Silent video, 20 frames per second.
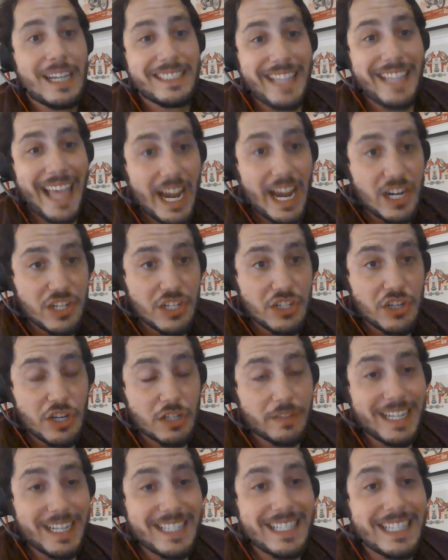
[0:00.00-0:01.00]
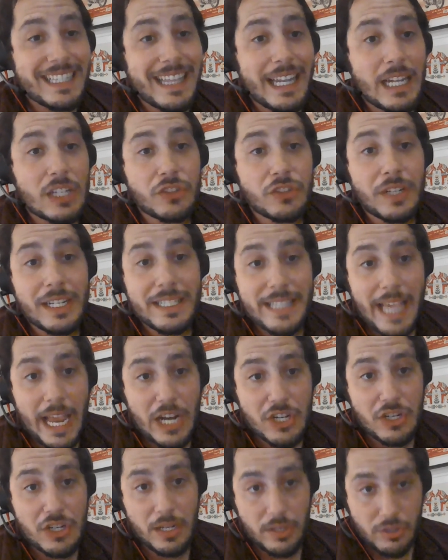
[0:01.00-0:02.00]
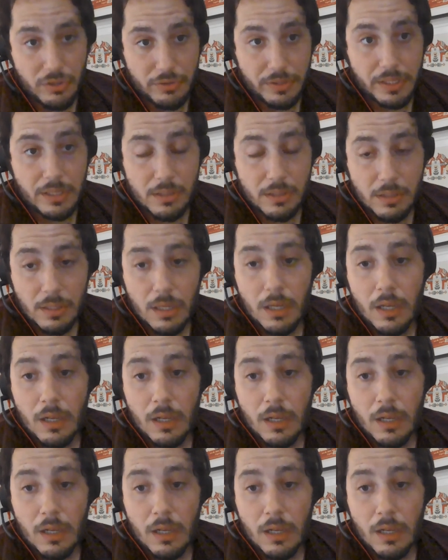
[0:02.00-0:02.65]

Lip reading: to actually generate synthetic transaction histories